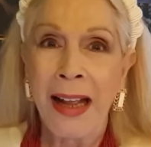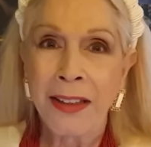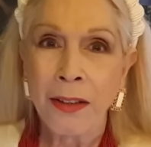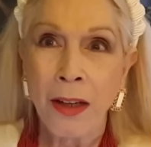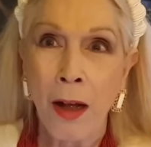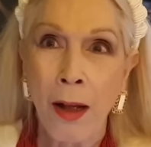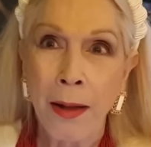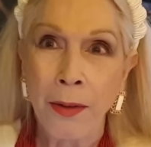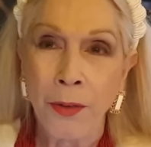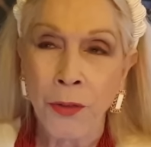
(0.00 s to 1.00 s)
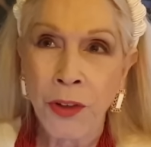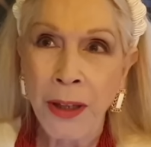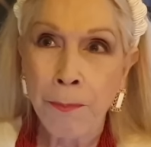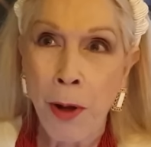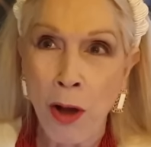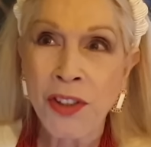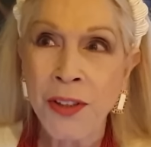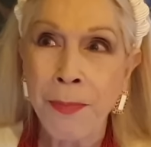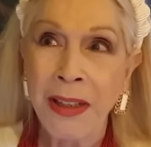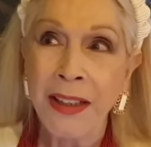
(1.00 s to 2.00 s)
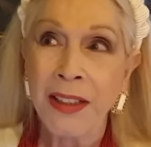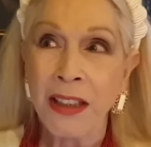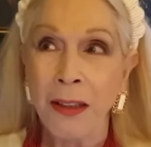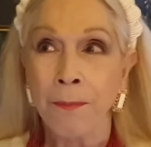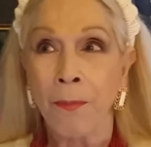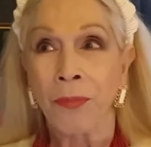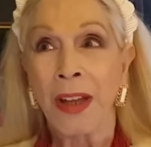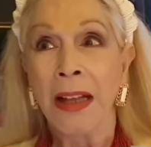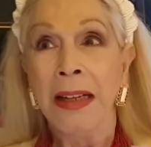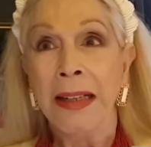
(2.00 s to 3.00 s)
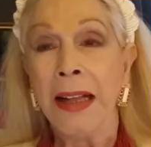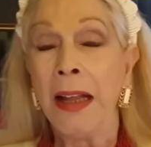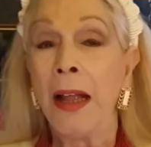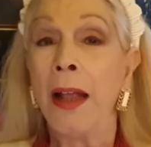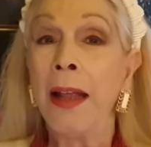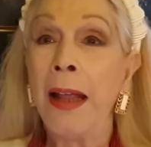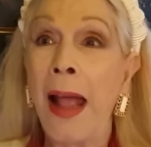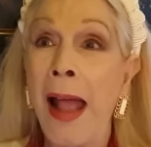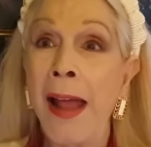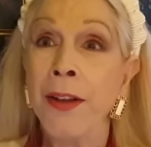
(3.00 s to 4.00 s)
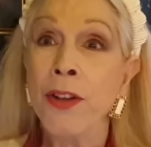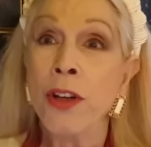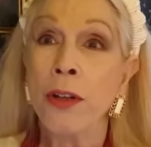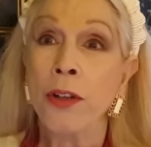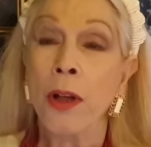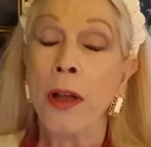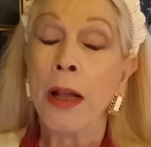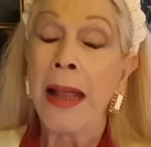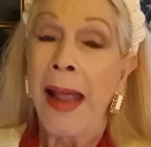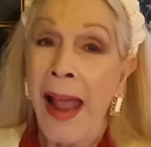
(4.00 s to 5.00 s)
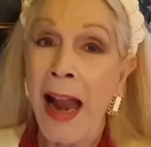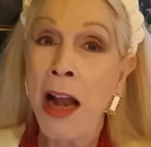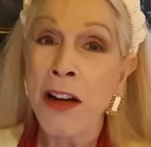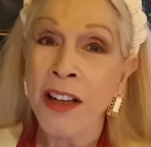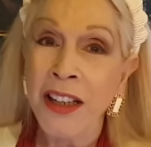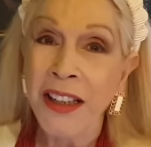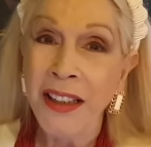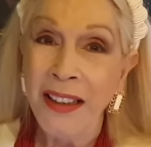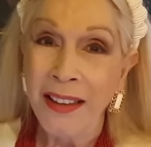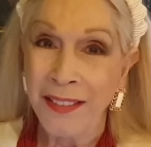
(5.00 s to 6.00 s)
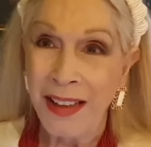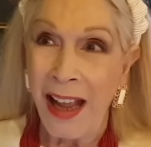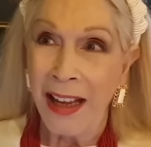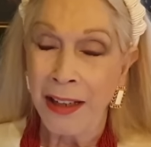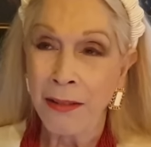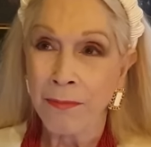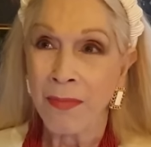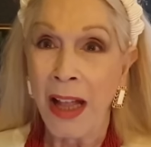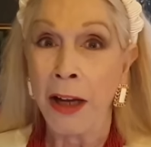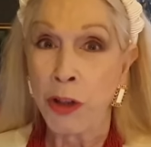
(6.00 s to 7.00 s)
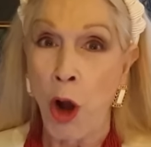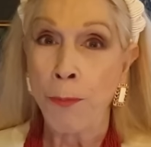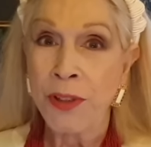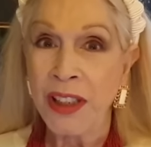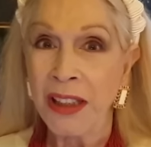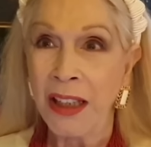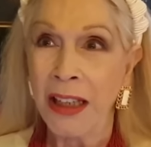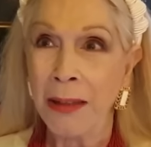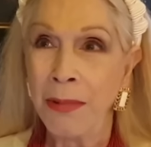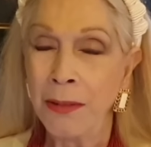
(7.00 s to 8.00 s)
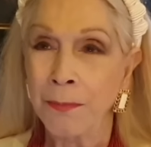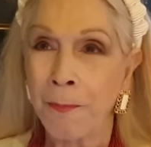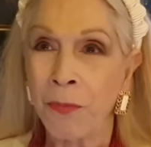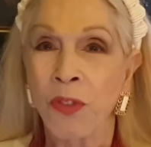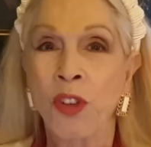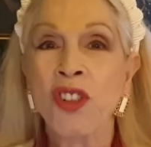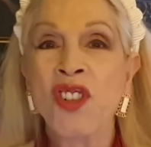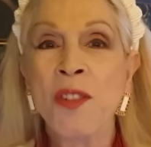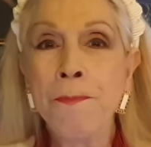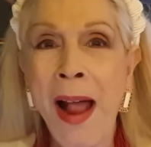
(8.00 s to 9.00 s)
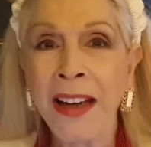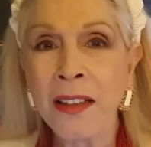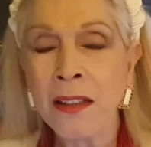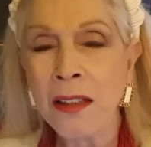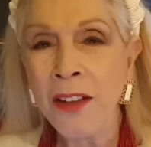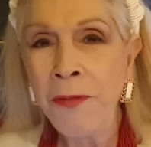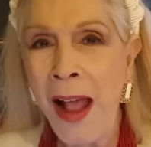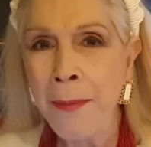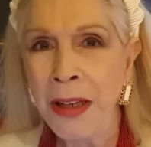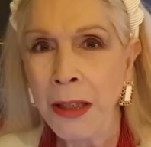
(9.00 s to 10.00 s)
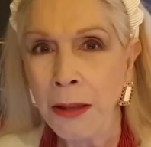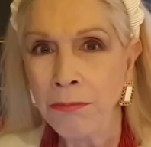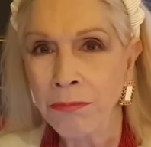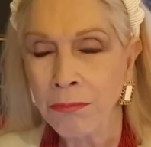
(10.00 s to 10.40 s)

at the possibility. And Helga Lee then adopted him to spite the family.